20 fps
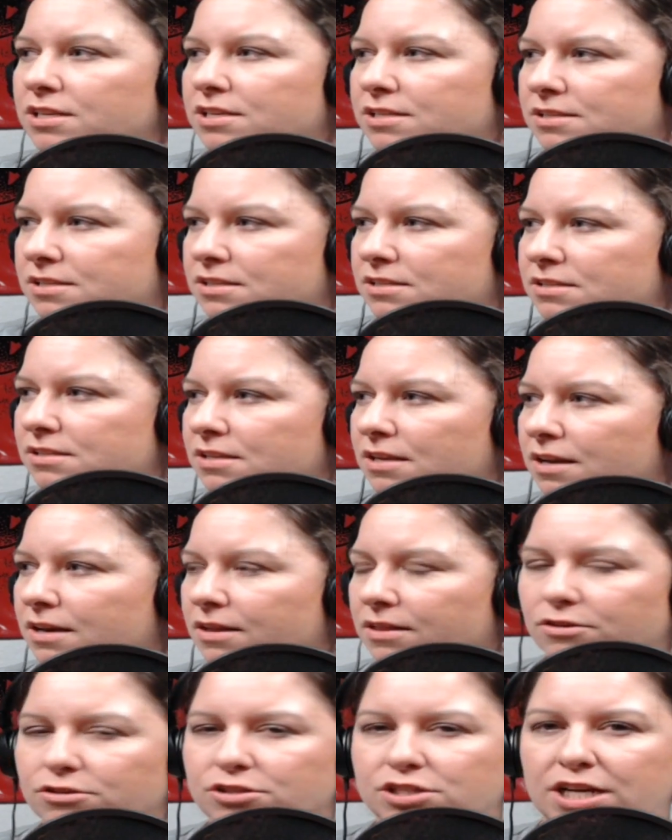because it's
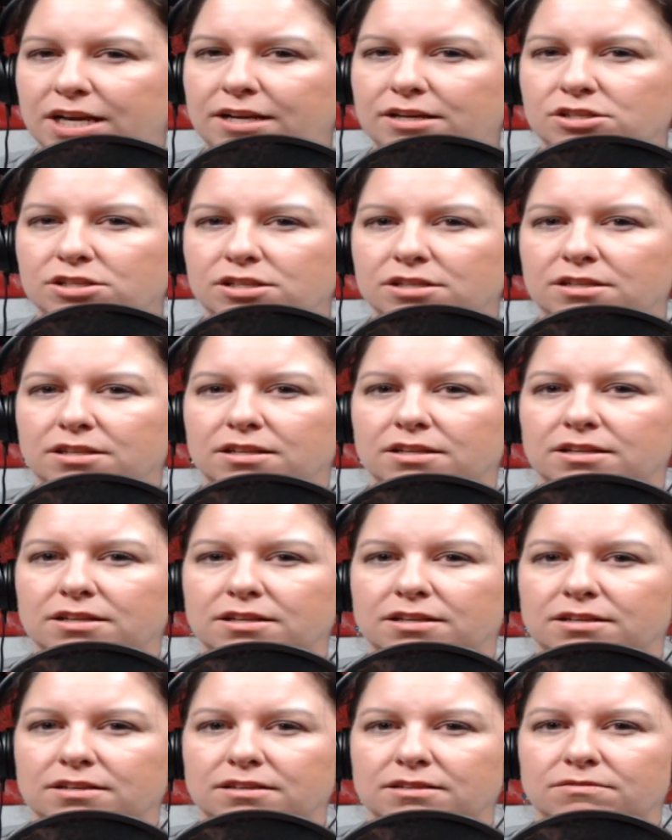they're changing
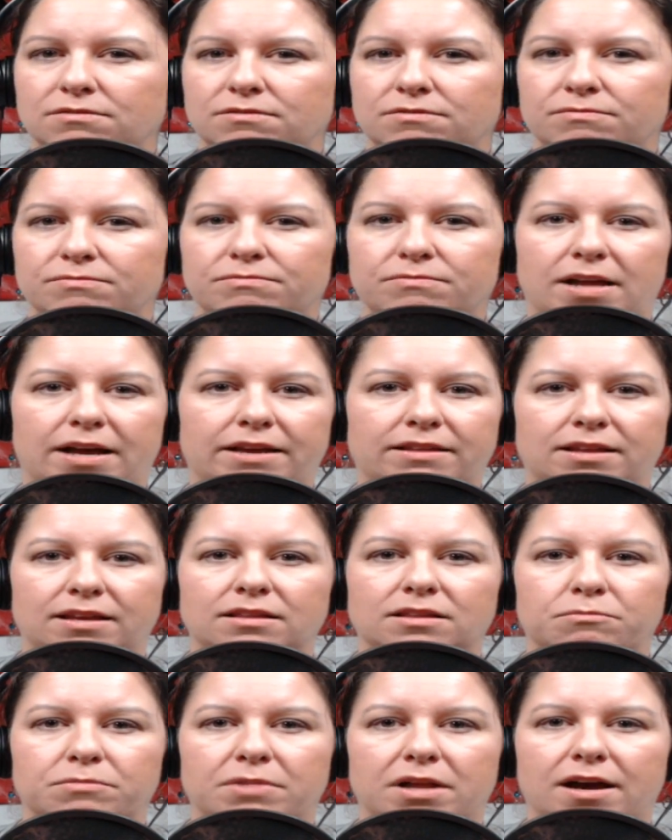the
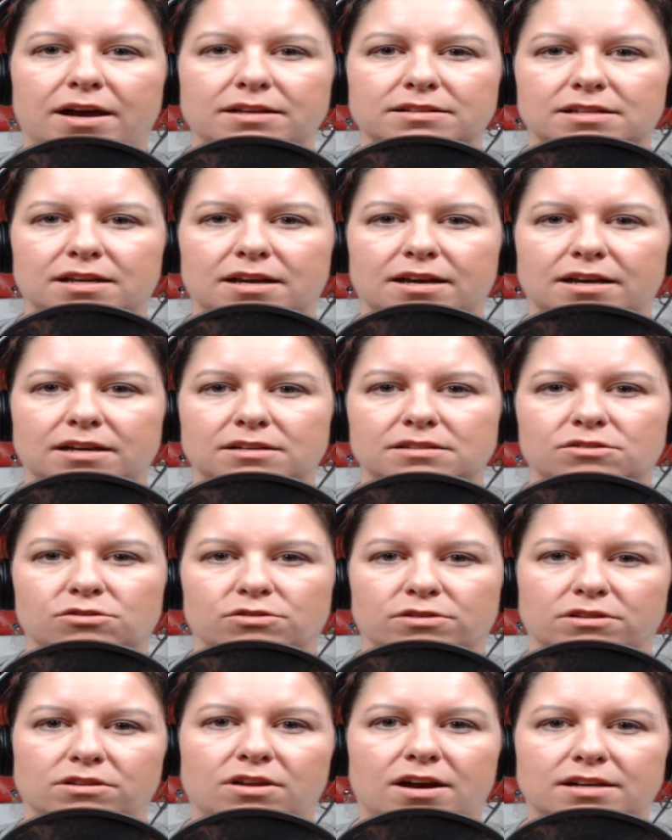plot size
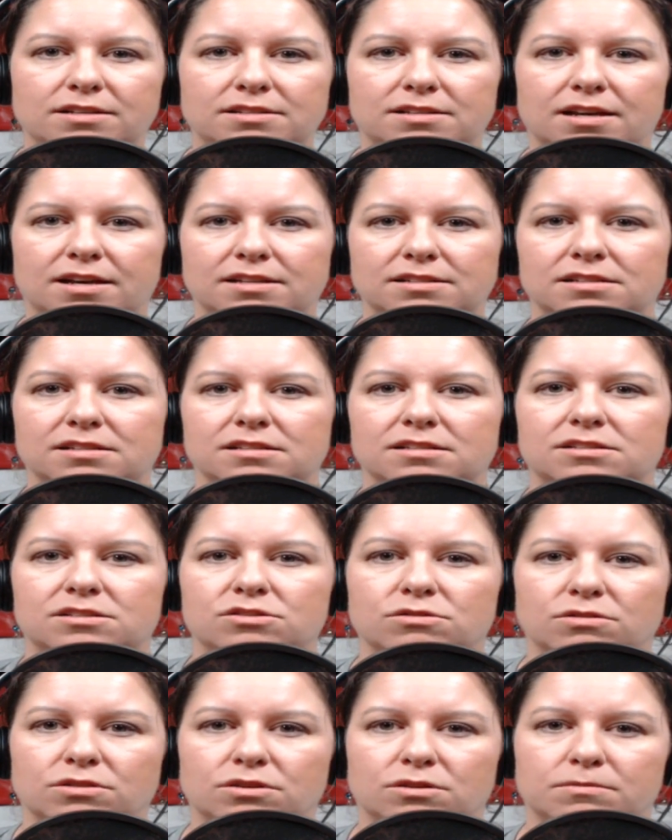or the lot sizes
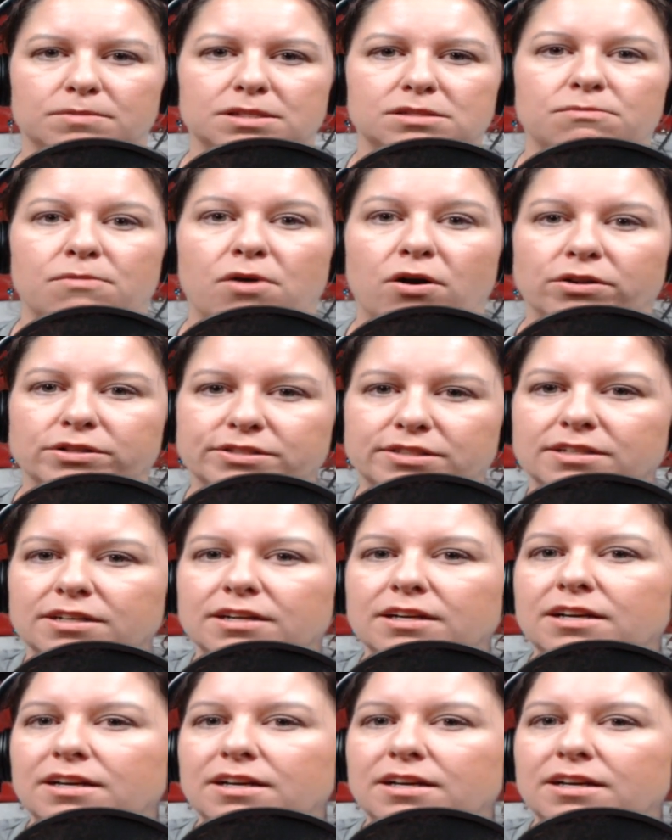to a little bit smaller.